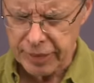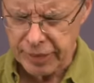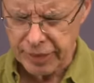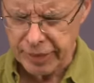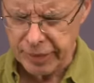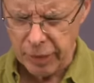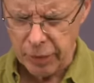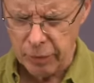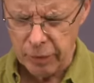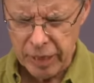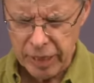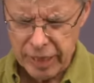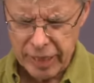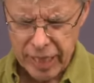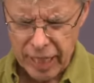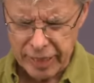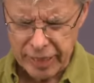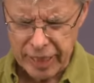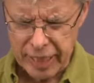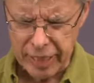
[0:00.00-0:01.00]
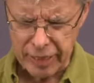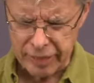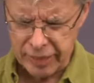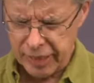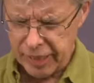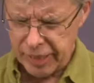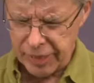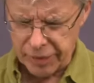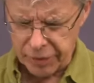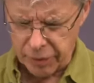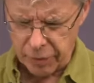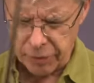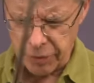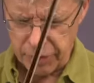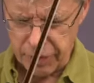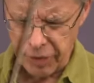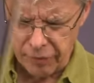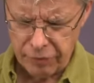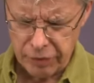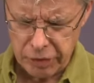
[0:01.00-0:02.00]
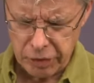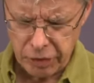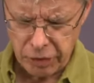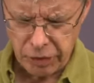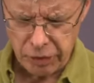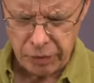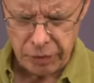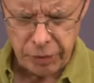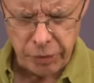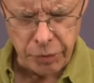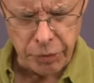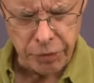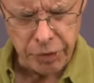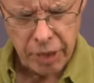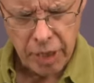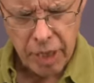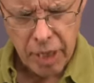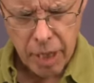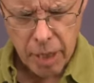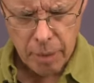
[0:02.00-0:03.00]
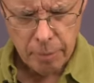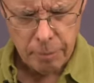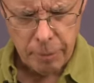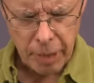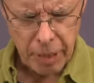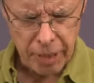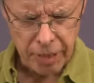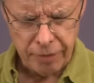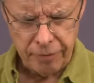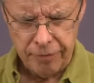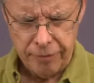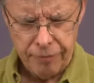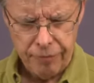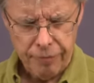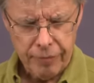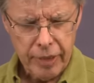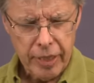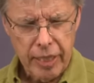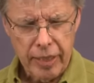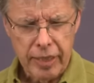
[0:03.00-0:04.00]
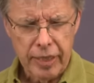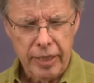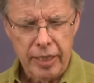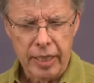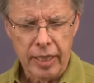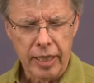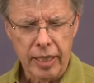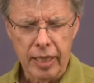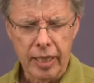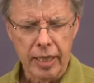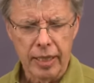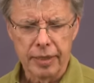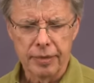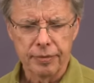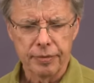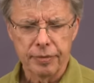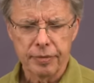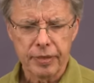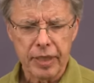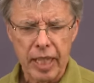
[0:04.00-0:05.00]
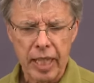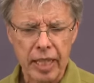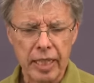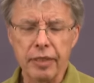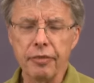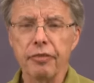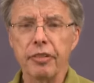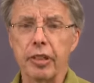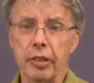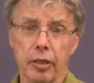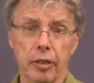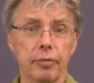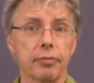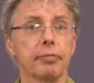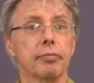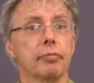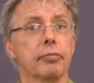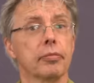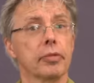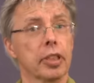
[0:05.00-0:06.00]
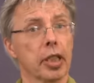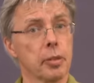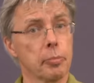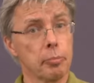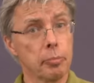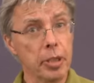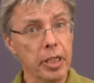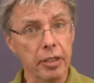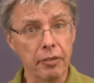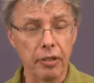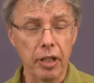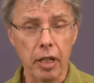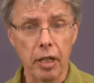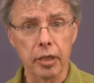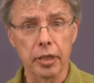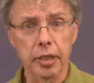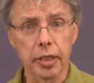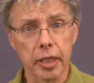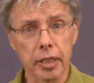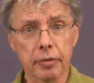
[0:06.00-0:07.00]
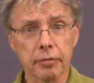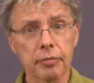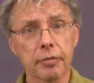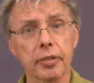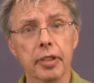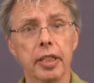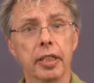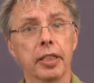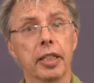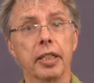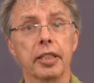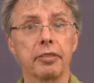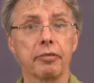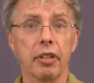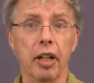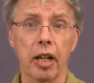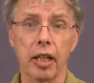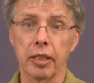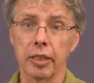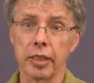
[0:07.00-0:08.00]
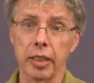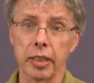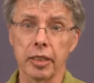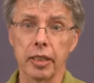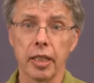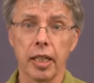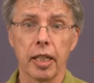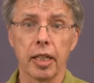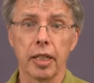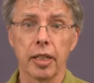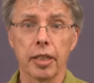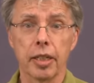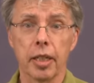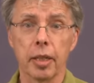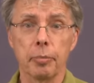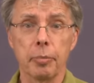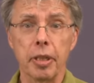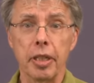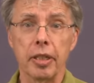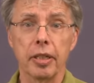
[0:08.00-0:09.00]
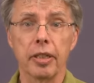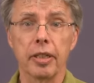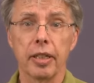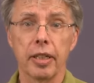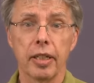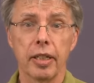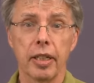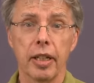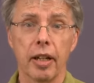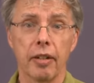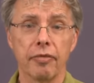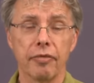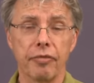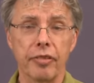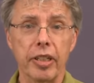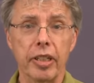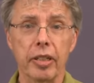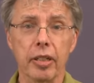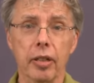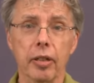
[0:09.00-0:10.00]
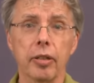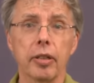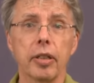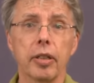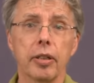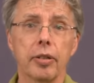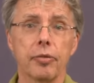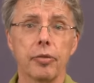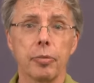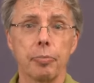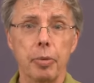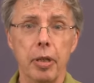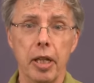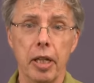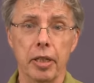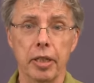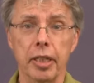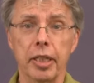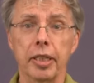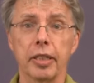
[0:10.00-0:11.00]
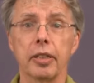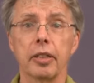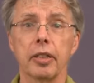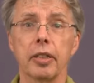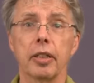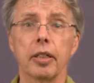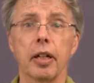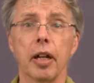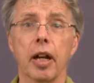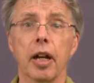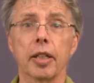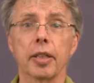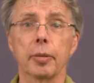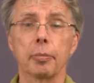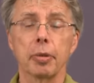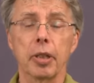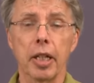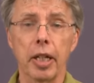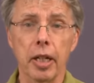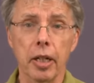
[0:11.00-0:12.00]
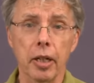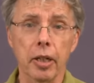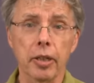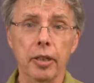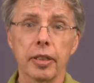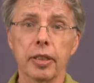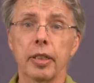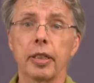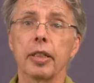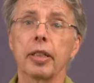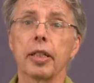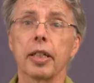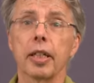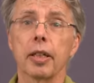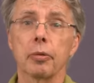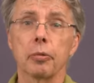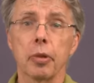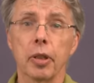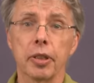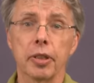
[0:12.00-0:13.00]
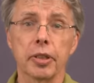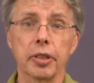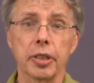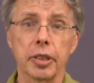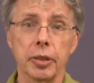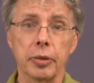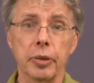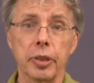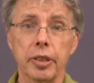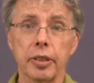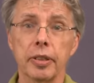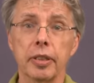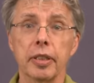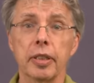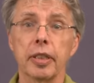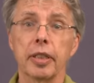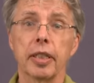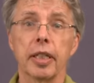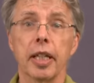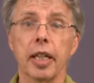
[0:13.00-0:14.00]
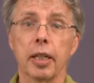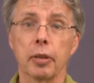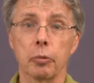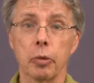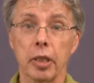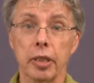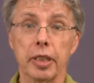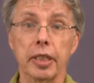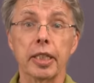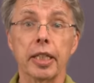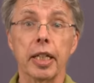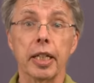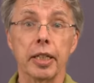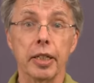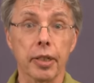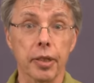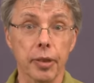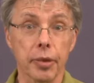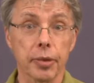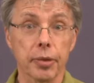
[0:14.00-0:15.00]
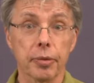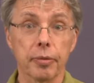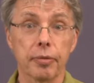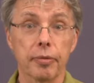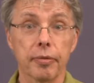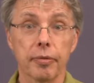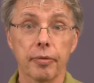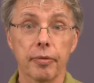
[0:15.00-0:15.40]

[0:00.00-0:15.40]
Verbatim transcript: So, again, you know, the definitions are loose, but uh, any fiddle can be a violin and any violin can be a fiddle depending on the player and what they're doing and what the gig is.